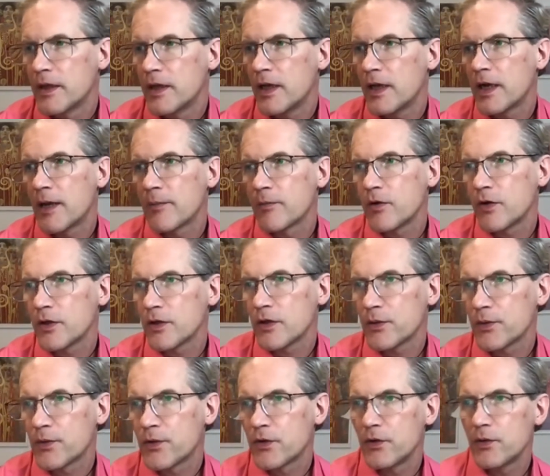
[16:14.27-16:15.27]
And I'm going to go
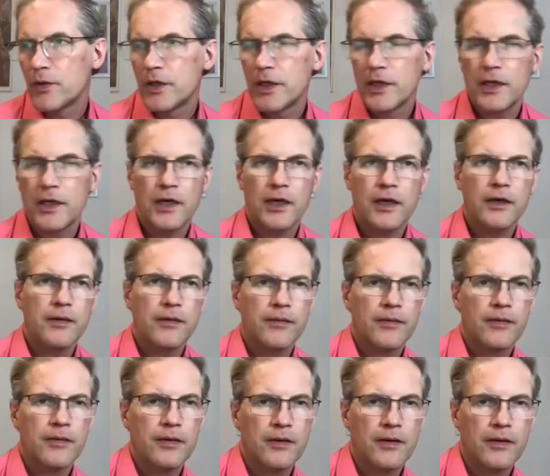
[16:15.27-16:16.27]
through it here.
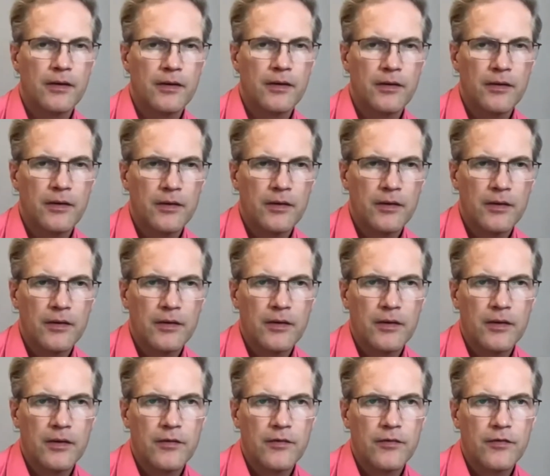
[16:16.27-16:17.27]

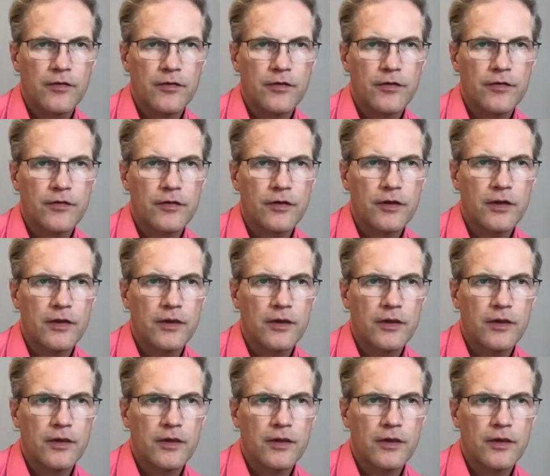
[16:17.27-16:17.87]
So see.